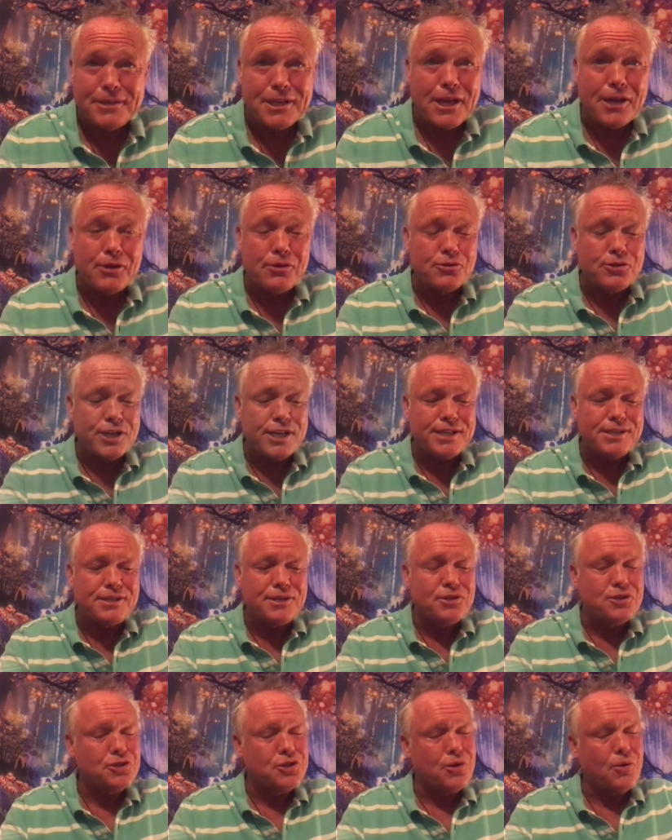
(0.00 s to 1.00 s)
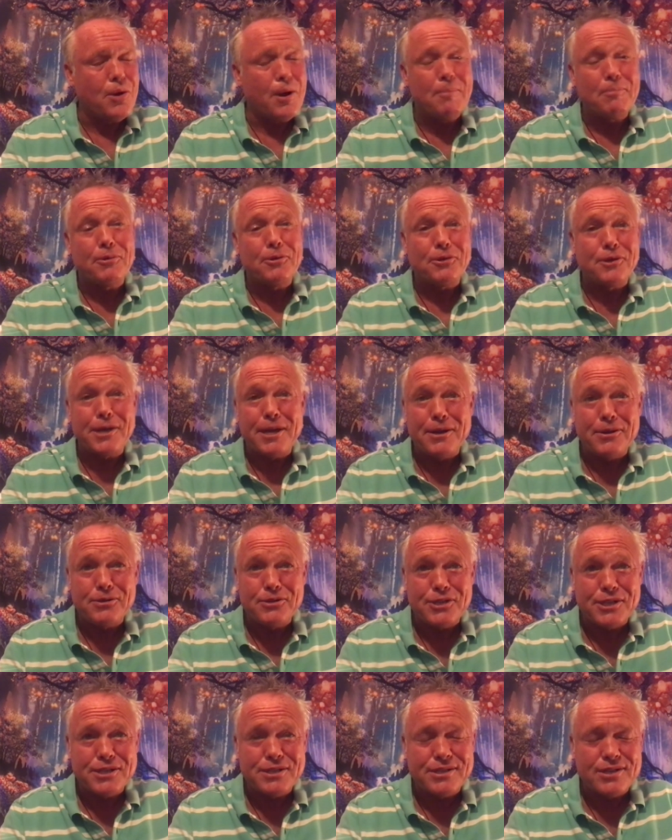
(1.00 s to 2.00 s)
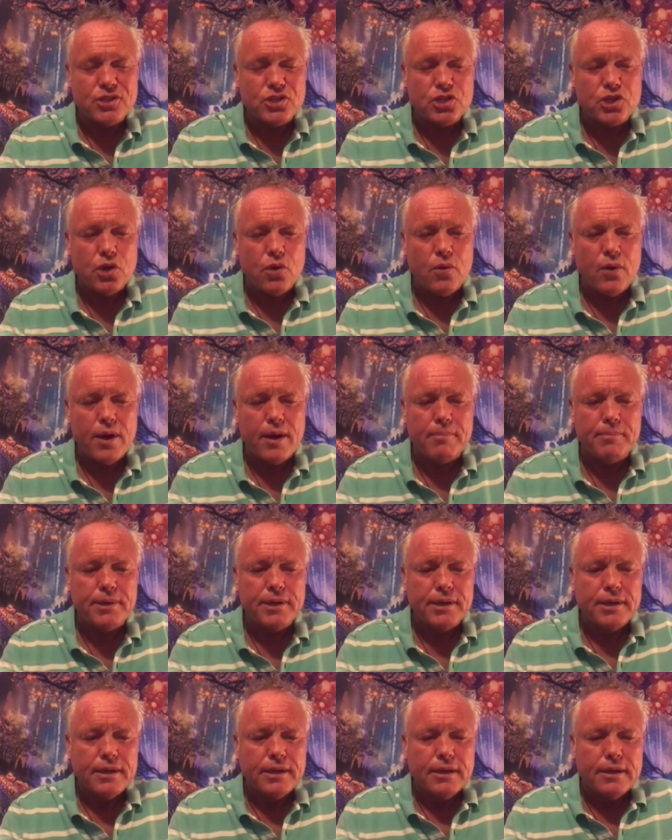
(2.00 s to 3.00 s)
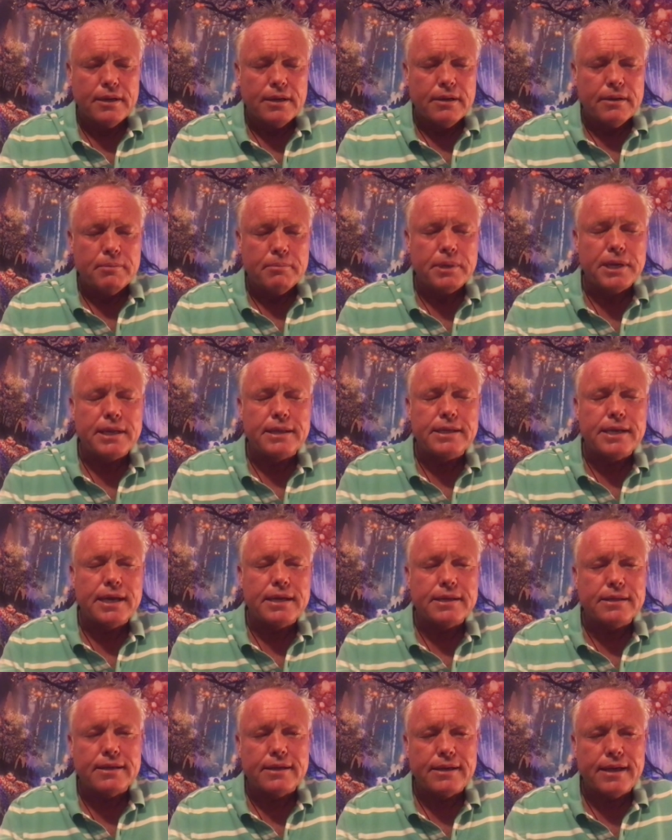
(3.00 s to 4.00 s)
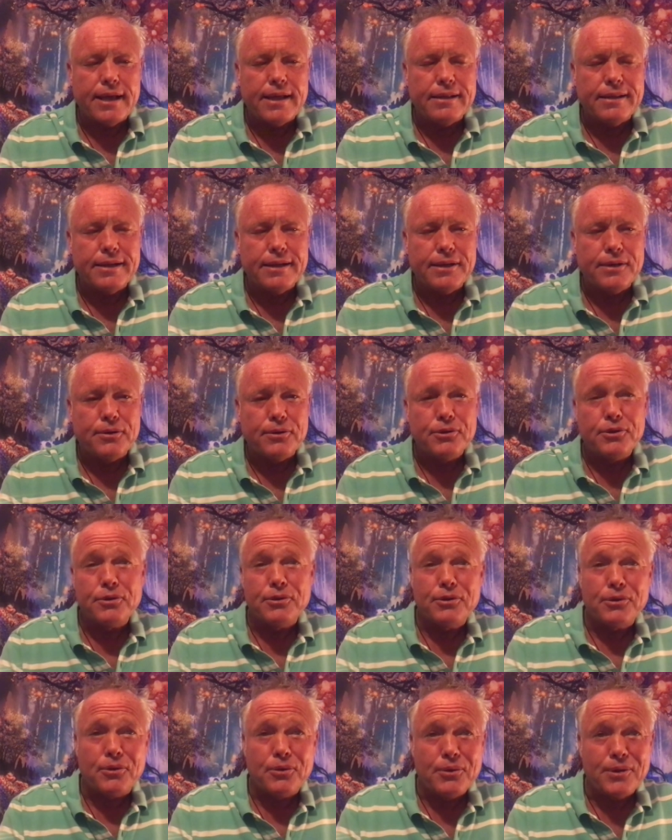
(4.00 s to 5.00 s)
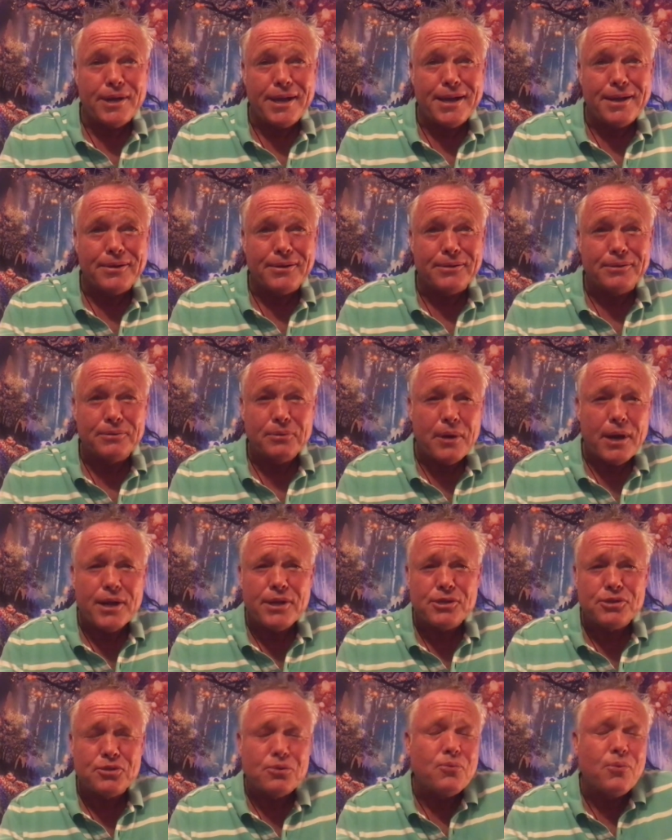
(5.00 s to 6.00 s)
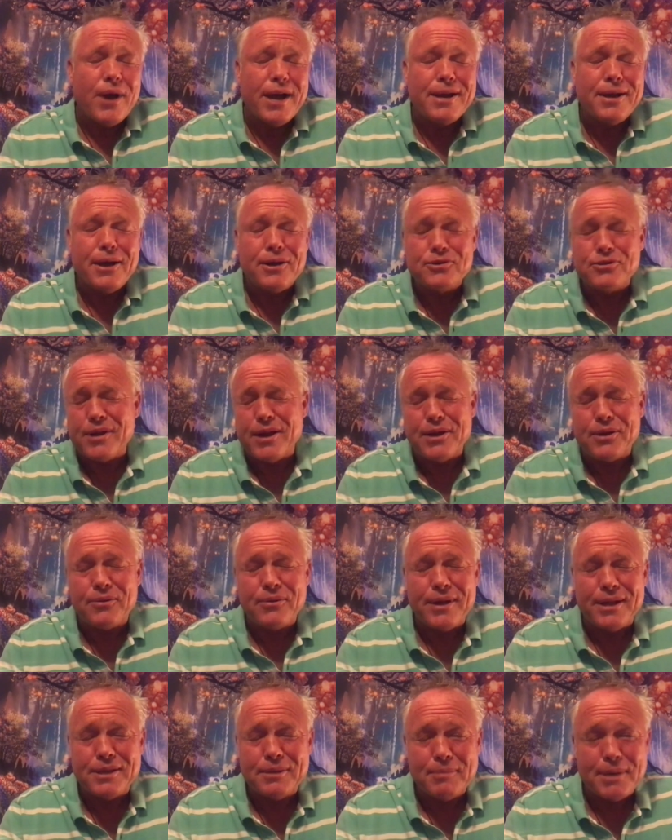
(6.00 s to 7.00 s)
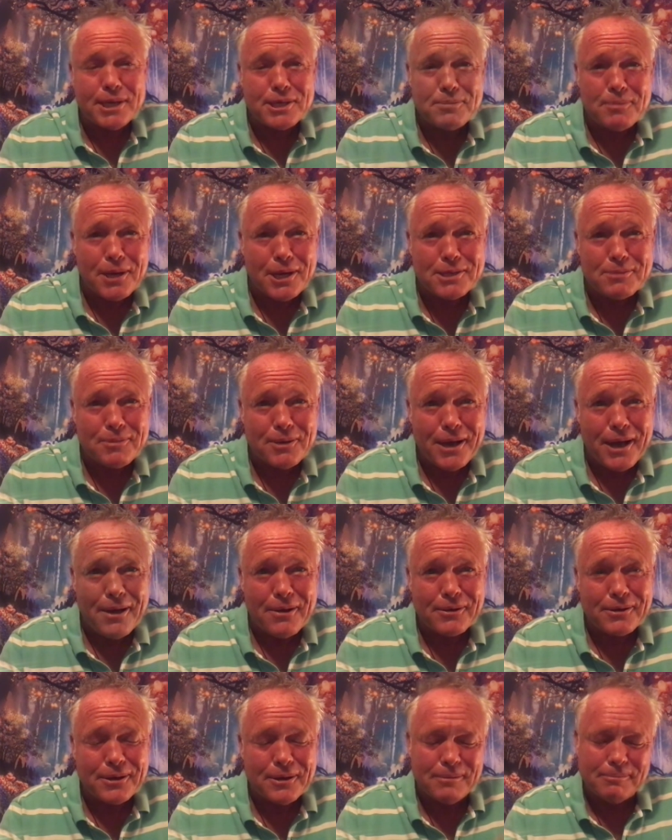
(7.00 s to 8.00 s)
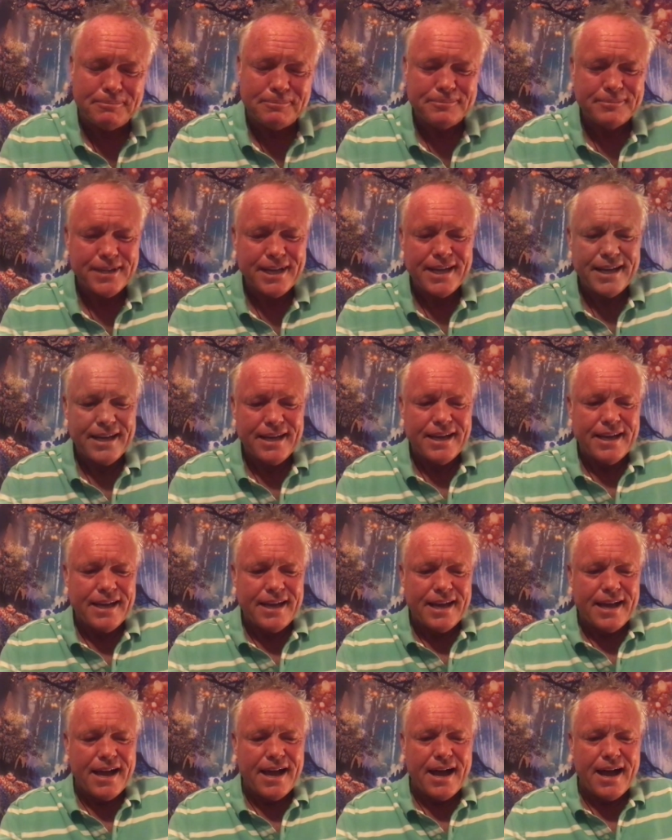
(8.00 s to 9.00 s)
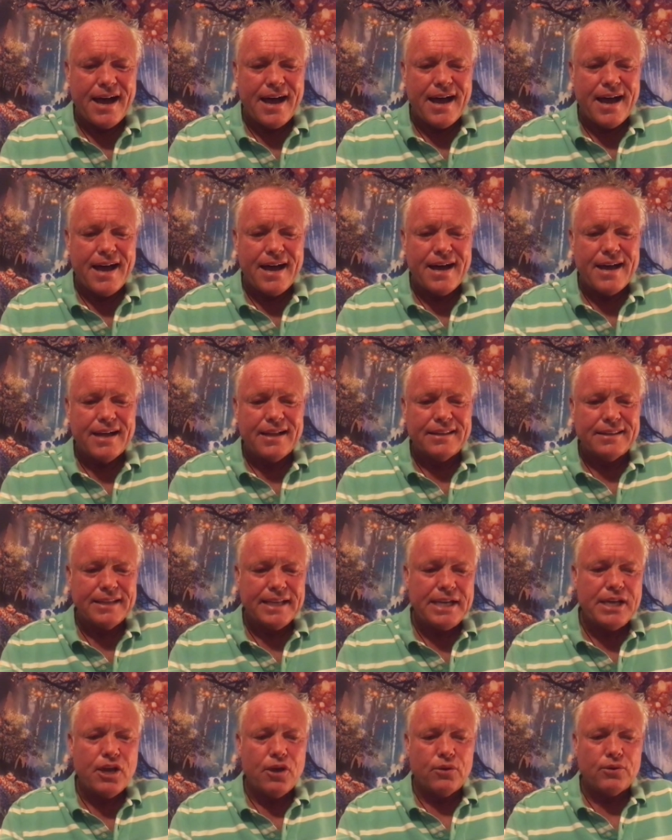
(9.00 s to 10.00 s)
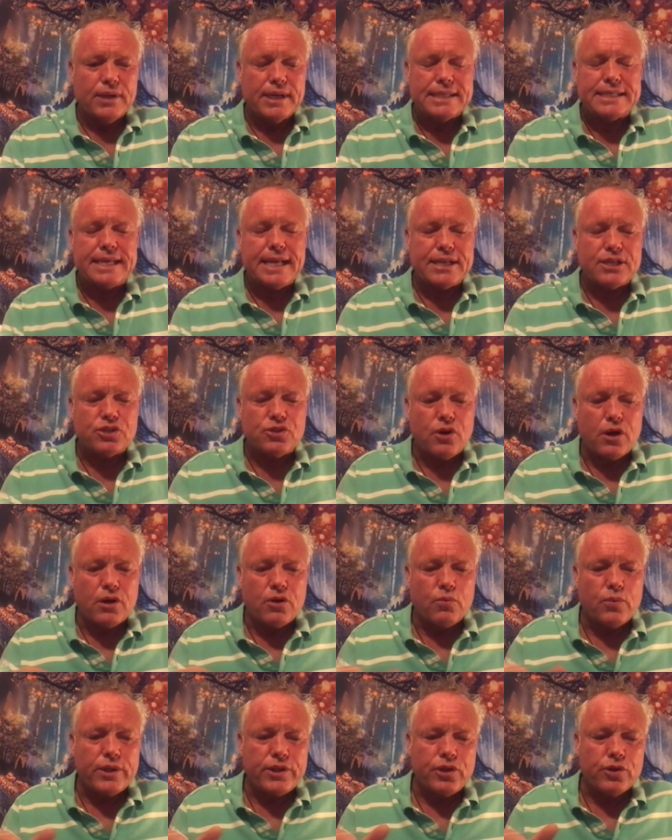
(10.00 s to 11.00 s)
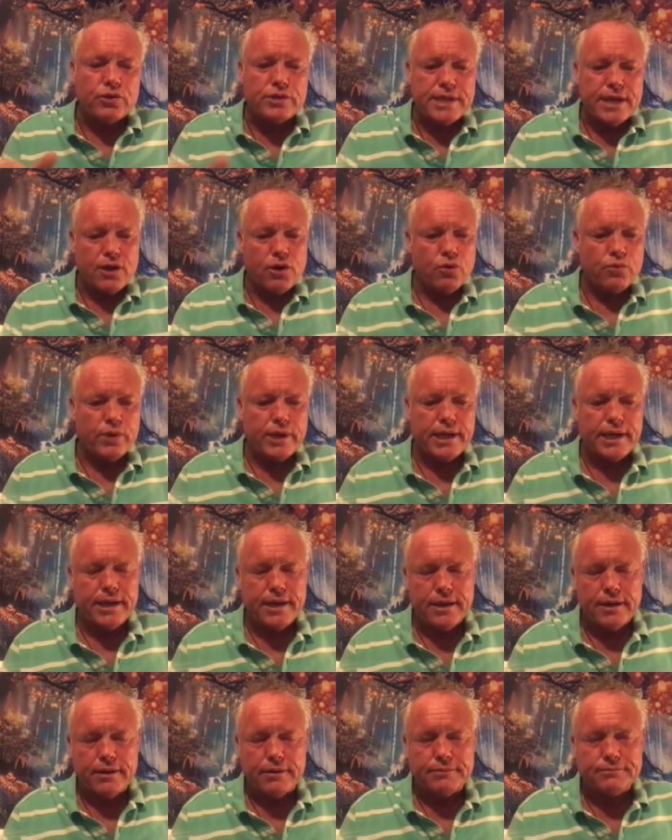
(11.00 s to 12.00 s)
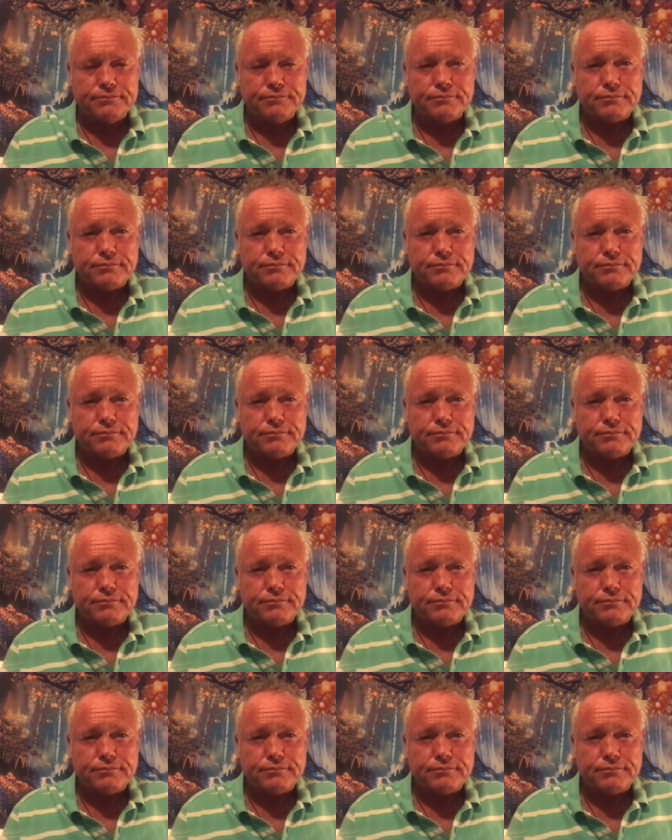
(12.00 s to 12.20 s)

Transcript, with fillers: The energies that show up are the energies that show up. But at the end of the day, Leo, you're the creator, right? So why not try to create the best possible outcome? Uh, Leo, let's get started with your tarot reading here.